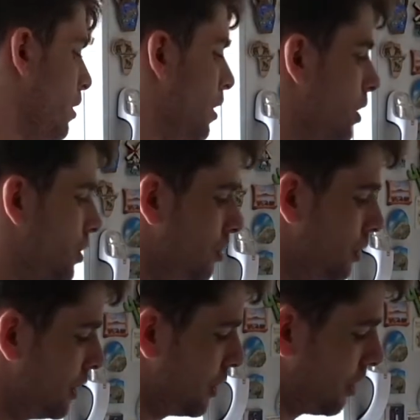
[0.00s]

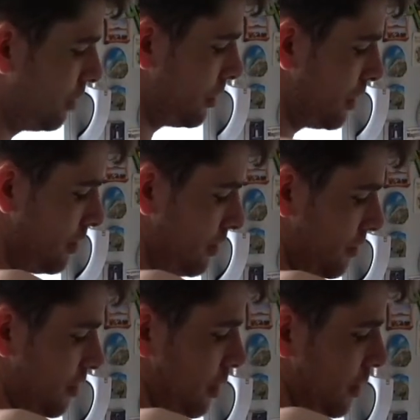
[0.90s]
Scottish oats in.
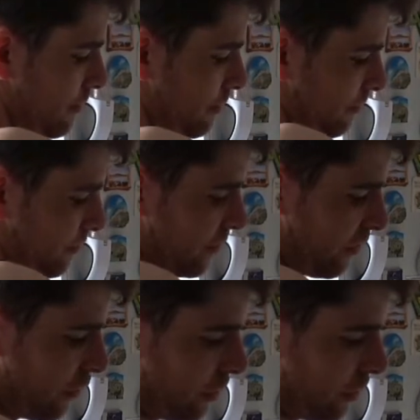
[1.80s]
So for